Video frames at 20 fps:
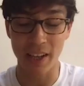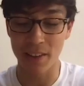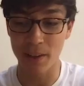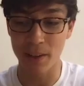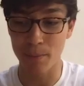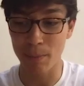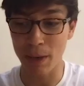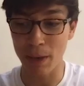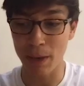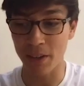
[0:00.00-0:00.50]
they're
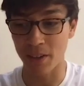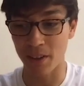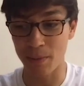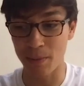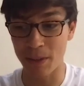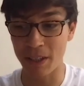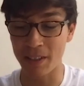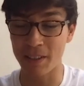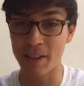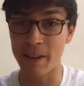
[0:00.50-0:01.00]
mega. I
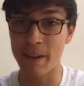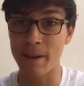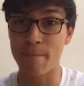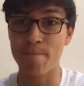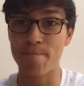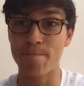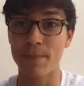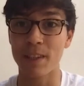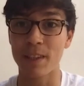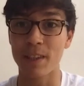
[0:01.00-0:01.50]

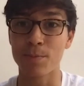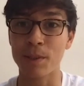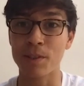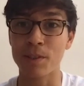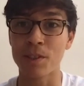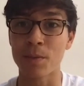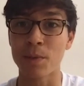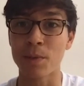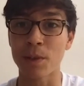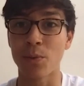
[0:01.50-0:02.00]
mean, it's been
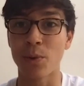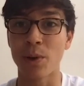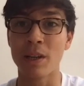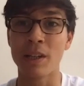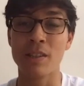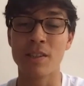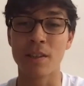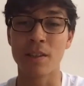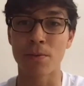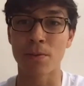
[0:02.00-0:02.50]
something really
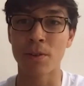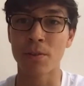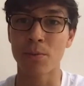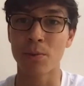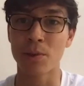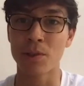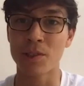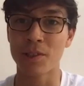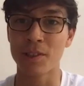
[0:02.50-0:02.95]
different, which